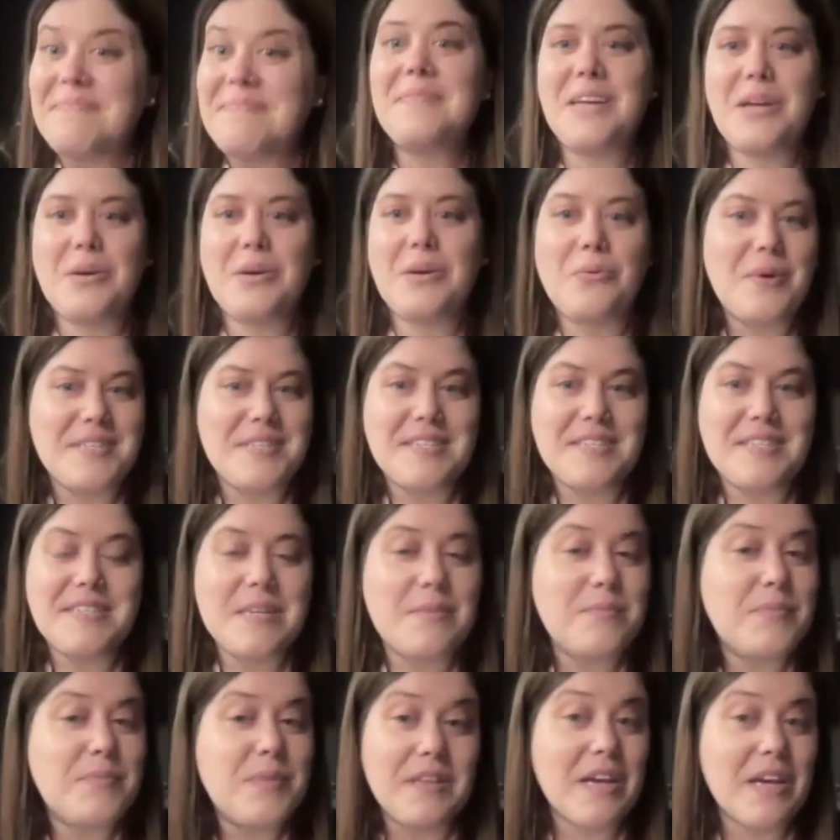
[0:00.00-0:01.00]
It wasn't
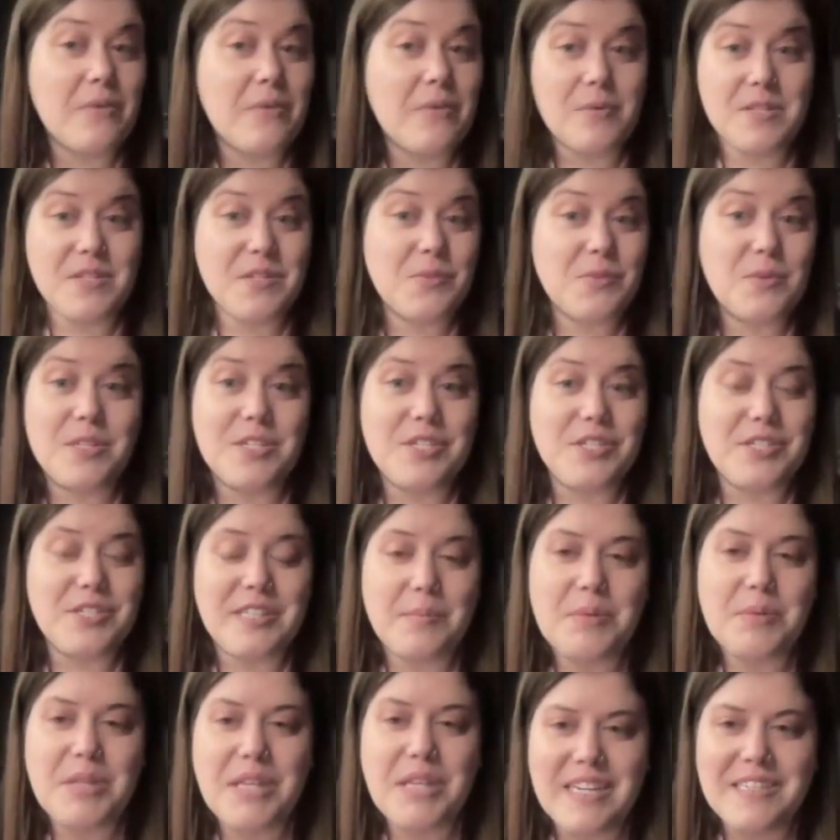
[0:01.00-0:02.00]
something that was
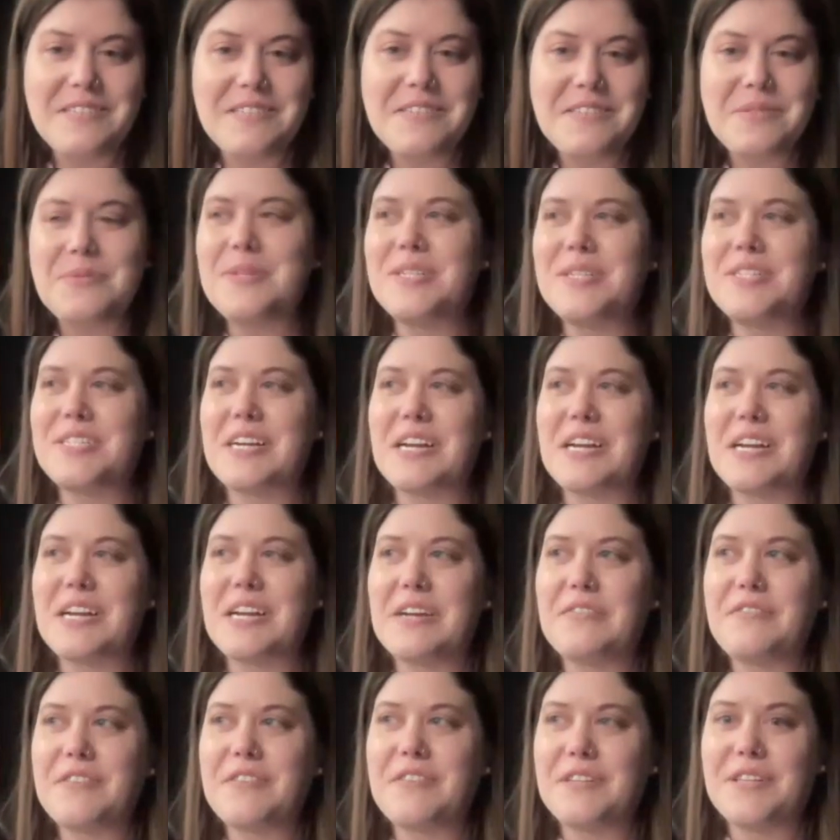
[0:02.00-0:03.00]
originally planned, which
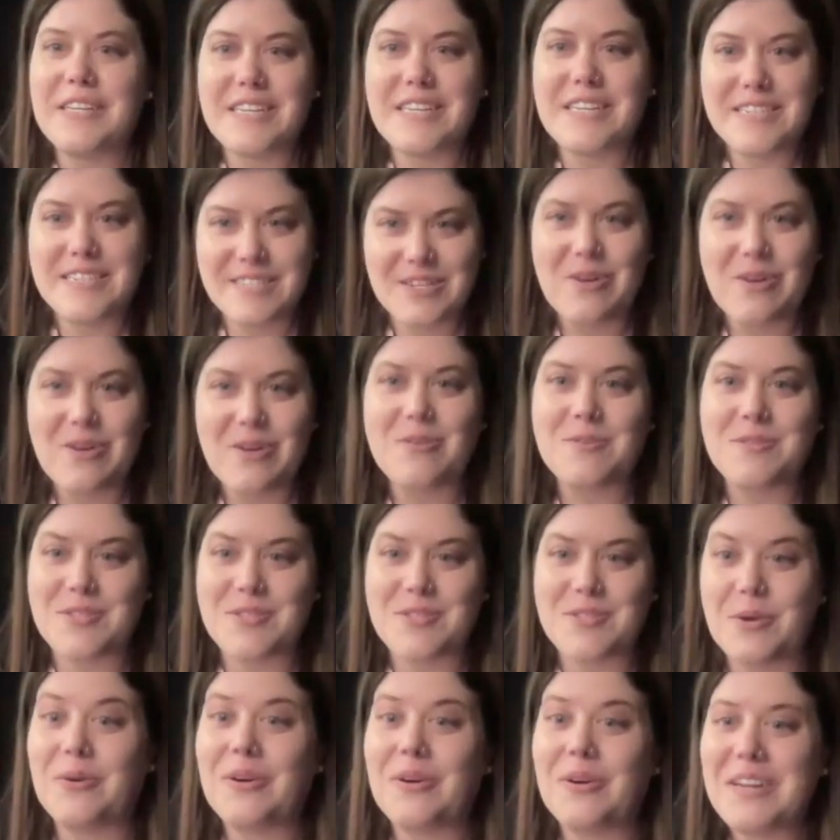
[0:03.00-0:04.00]
I feel like is
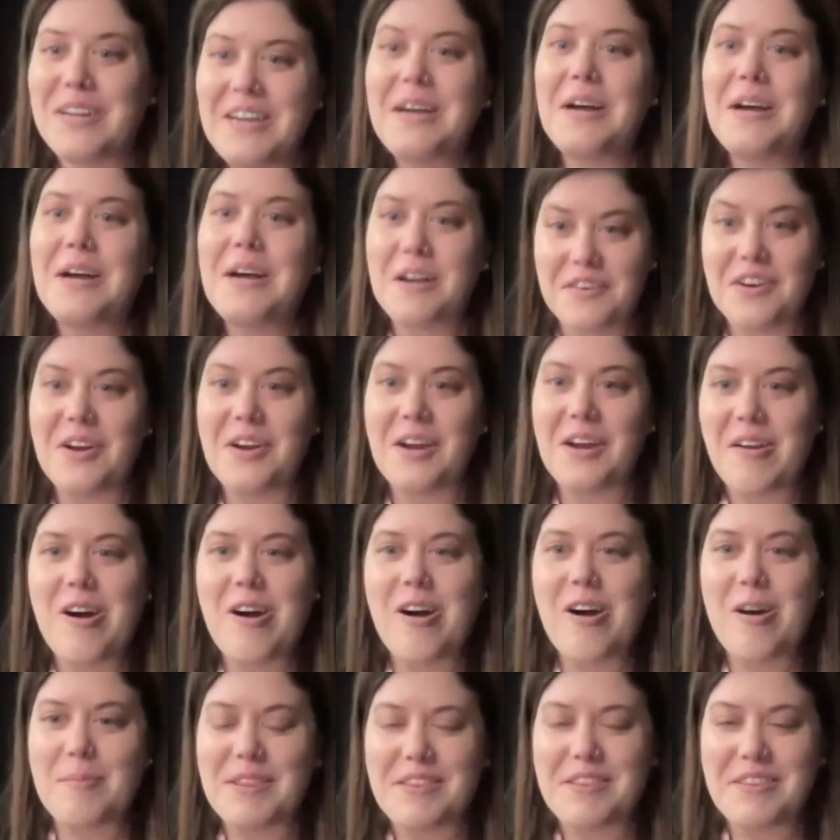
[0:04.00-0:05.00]
also a very
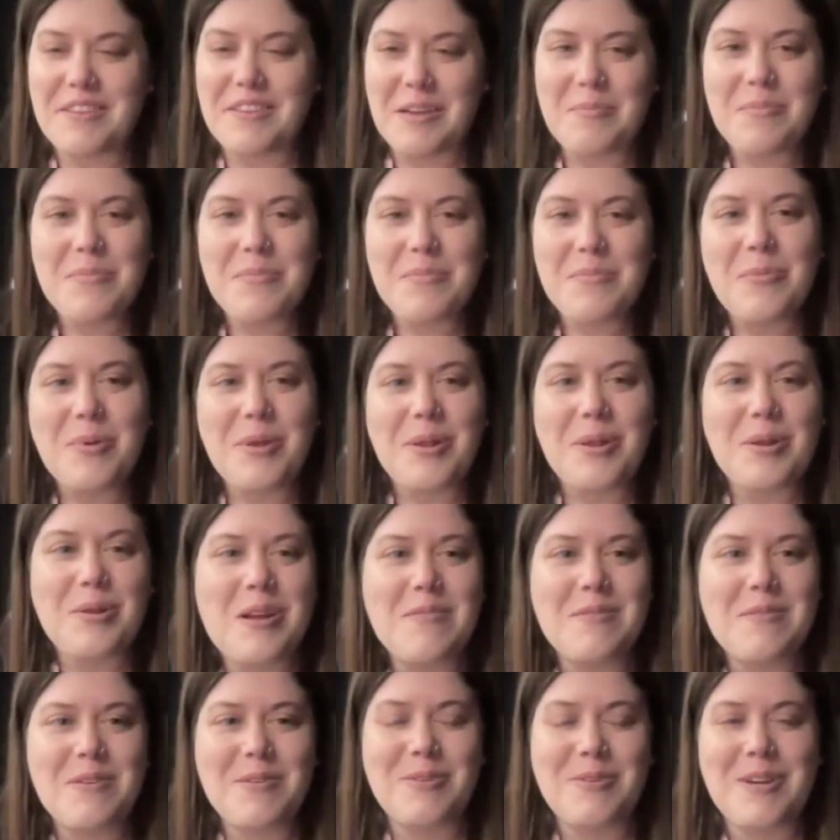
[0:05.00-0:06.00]
common theme with a
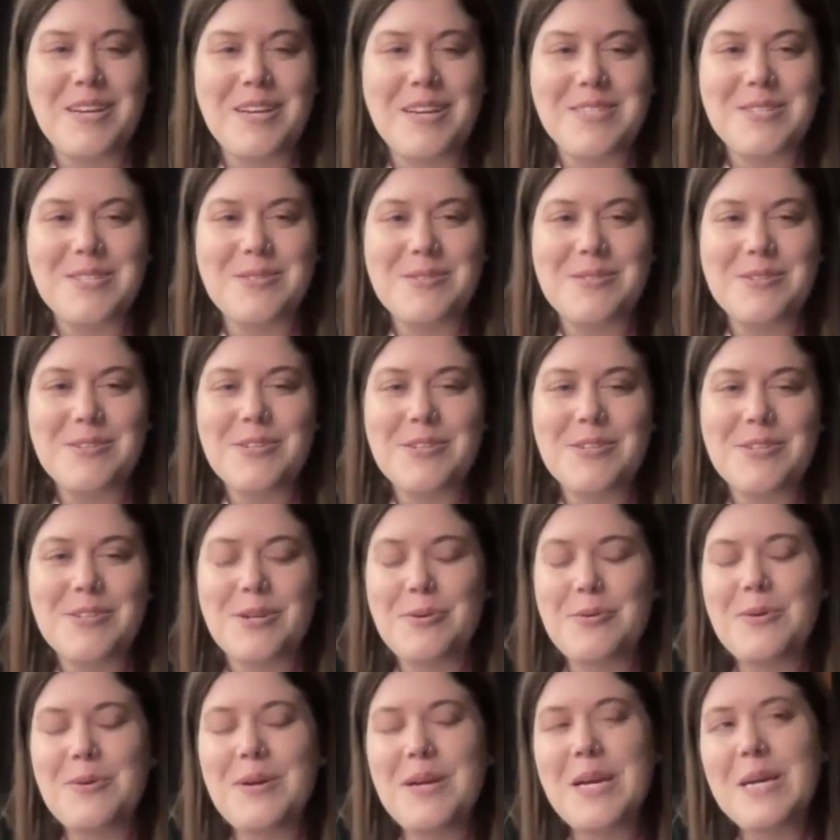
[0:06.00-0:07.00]
lot of other guests on the
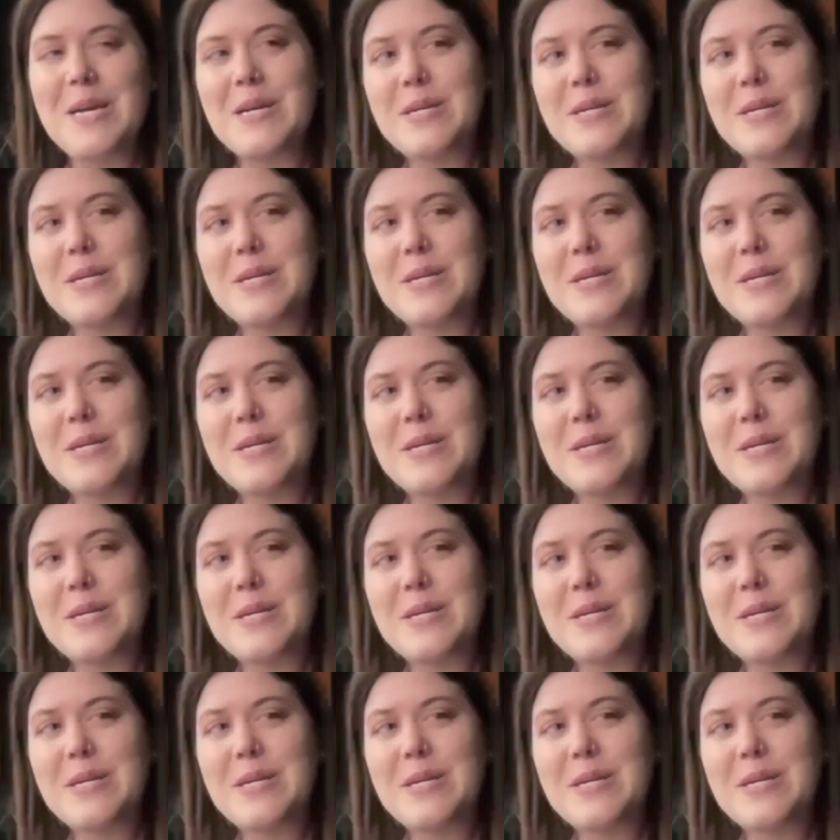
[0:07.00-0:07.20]
show.